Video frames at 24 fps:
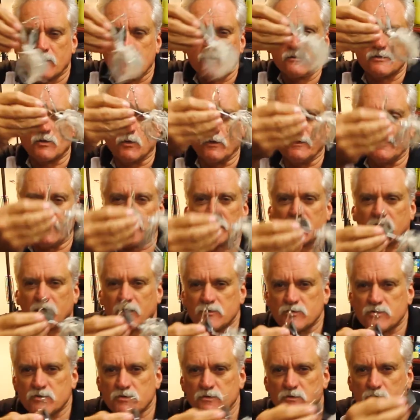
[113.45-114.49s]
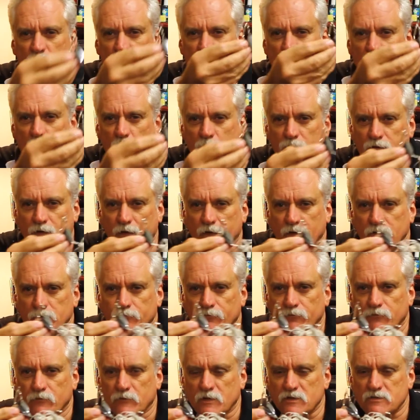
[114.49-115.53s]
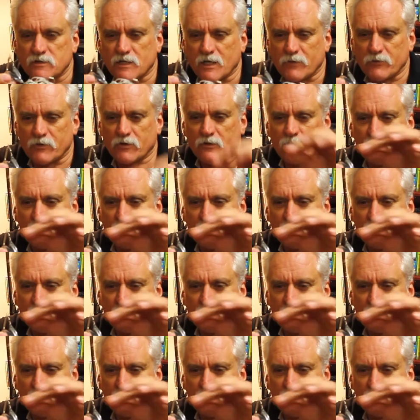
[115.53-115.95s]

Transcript: So when that goes through the water, it's coming